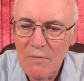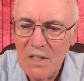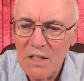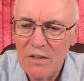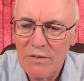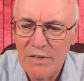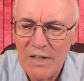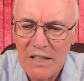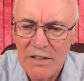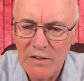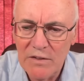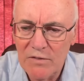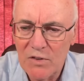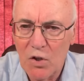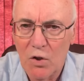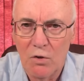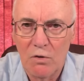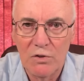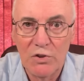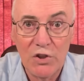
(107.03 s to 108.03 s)
the value of
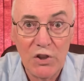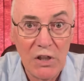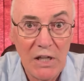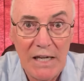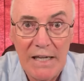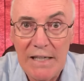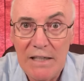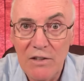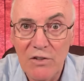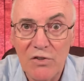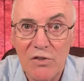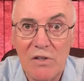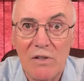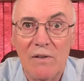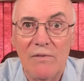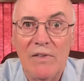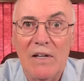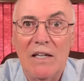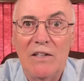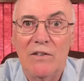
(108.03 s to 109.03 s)
gold changed, the
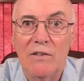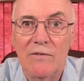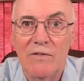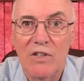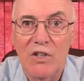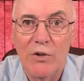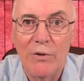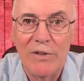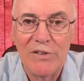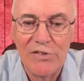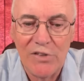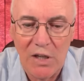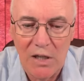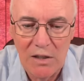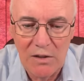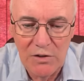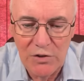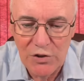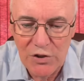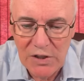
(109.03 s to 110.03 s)
value of the US
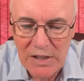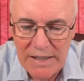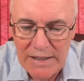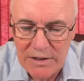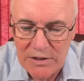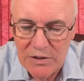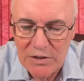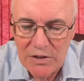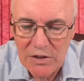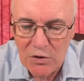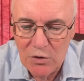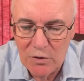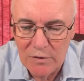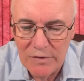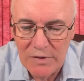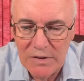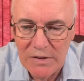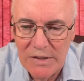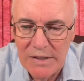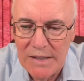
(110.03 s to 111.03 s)
dollar changed. And
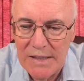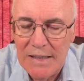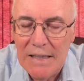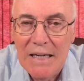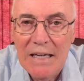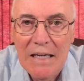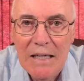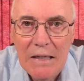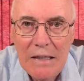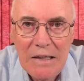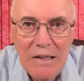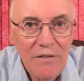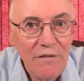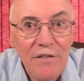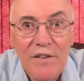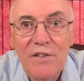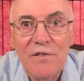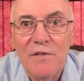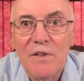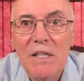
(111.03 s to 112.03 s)
over the
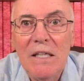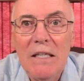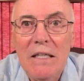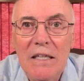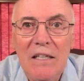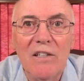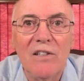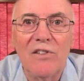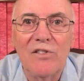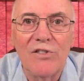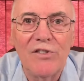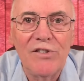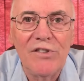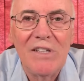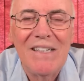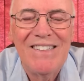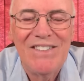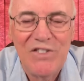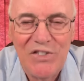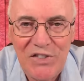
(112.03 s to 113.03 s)
50 years
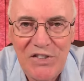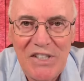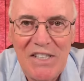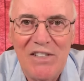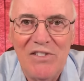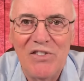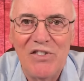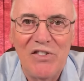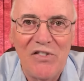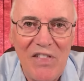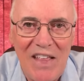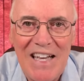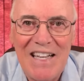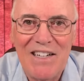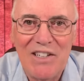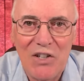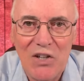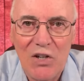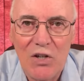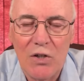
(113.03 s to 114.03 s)
since that
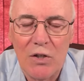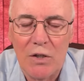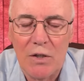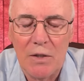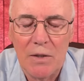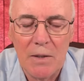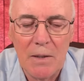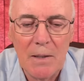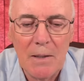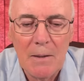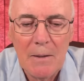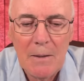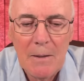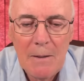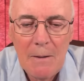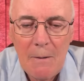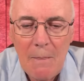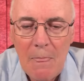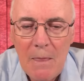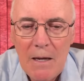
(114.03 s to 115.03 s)
occurred,
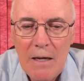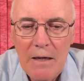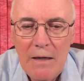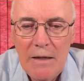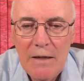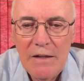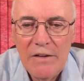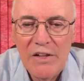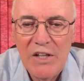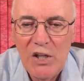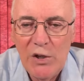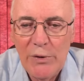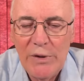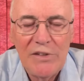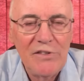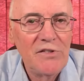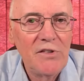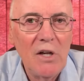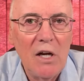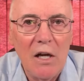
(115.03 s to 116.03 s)
the
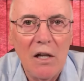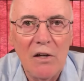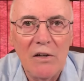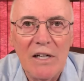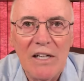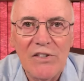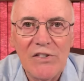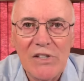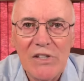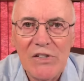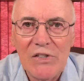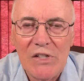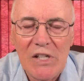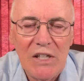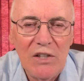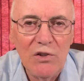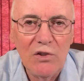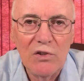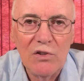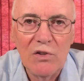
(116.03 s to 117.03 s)
US dollar has
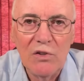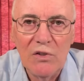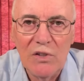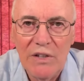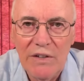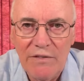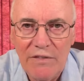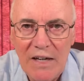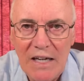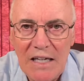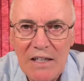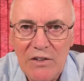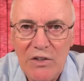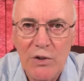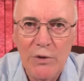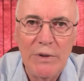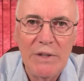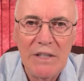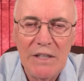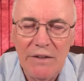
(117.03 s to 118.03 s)
continued to
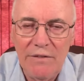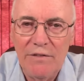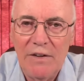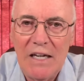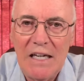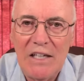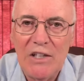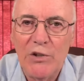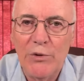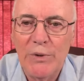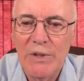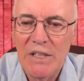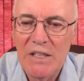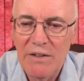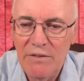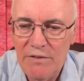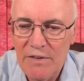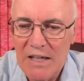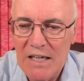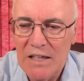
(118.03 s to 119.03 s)
devalue and devalue and
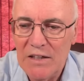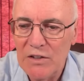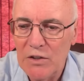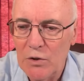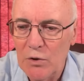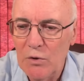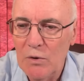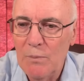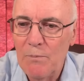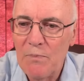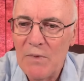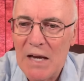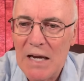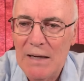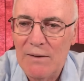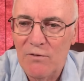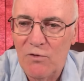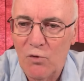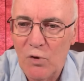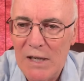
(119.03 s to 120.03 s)
devalue.
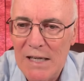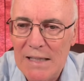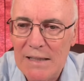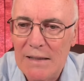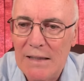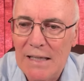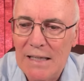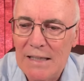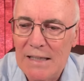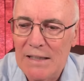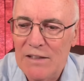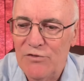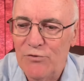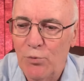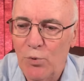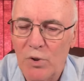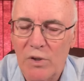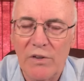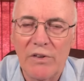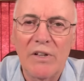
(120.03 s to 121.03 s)
I've read that it's
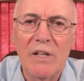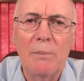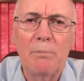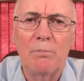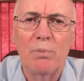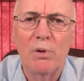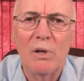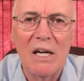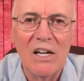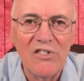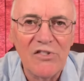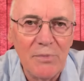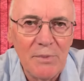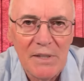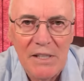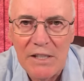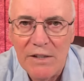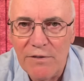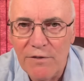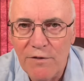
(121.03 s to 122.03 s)
worth
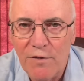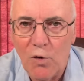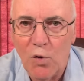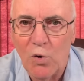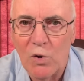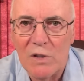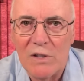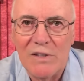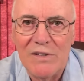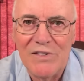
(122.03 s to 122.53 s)
approximately 4